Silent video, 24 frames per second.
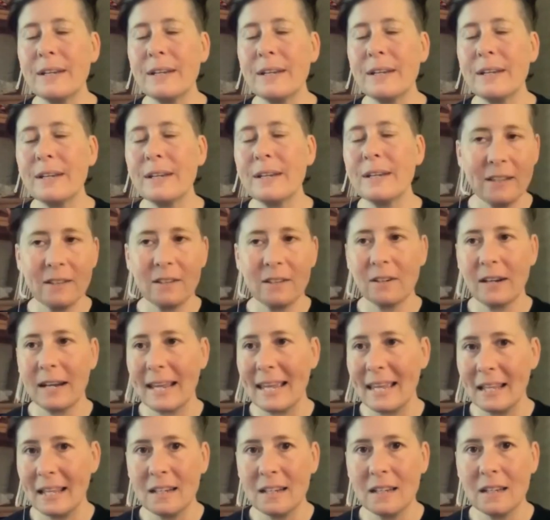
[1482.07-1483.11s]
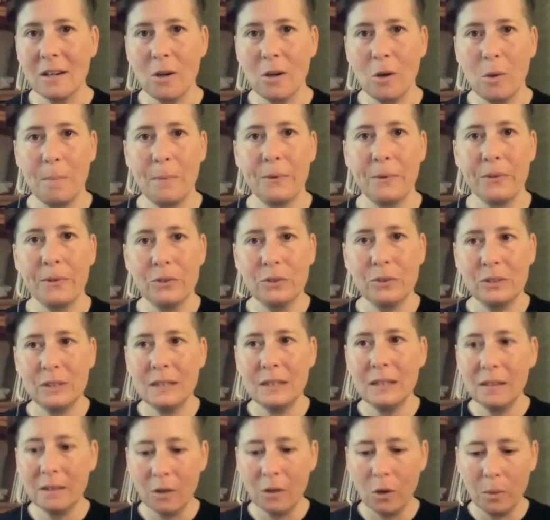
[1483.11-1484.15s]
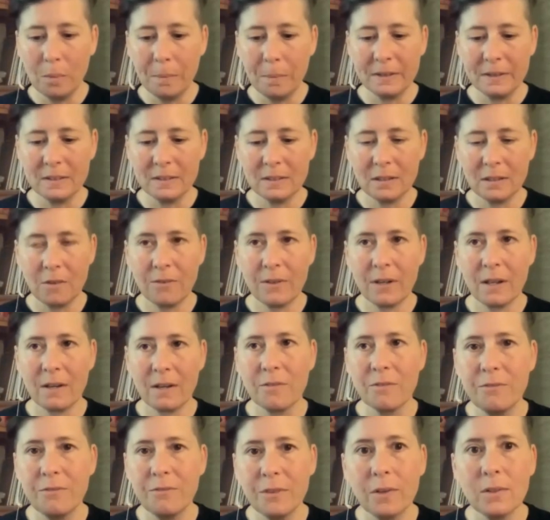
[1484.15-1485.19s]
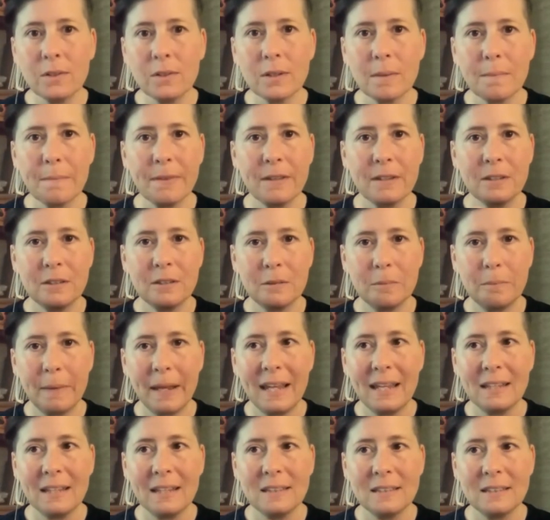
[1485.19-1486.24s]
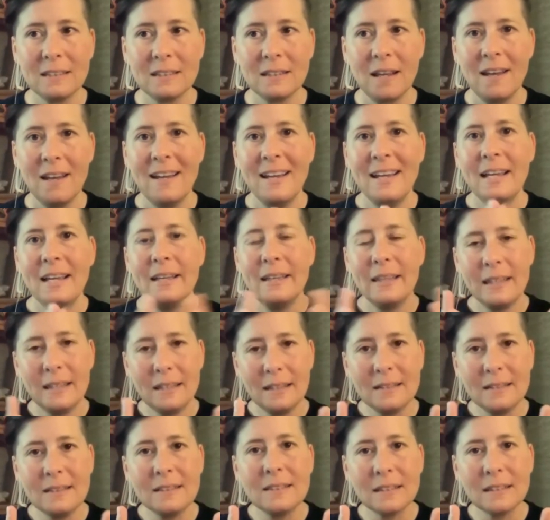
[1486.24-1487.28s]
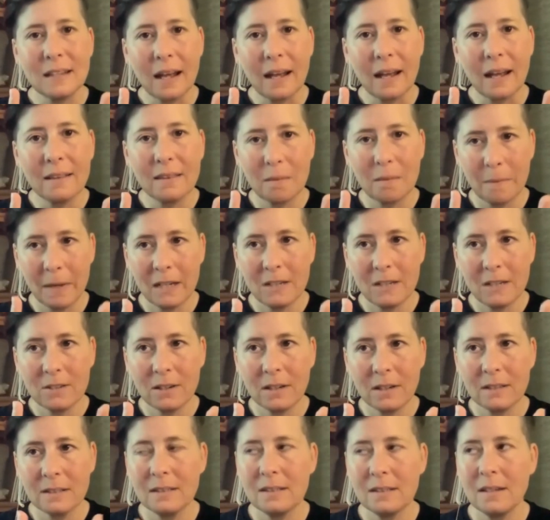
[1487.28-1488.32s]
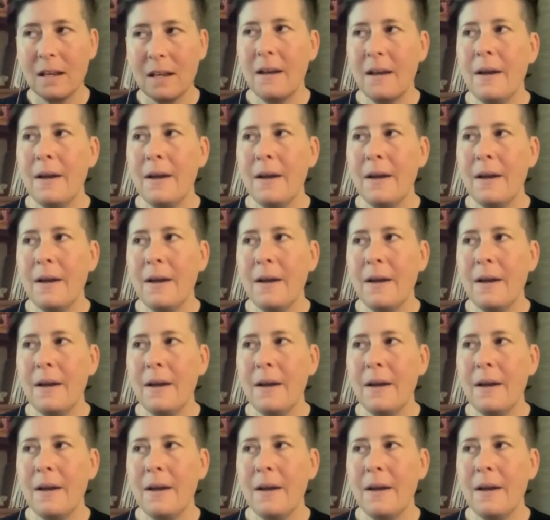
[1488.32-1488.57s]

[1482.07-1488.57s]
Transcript: see the opal, just regular Andean opal, you see that the opal itself kind of fills up the space inside the matrix.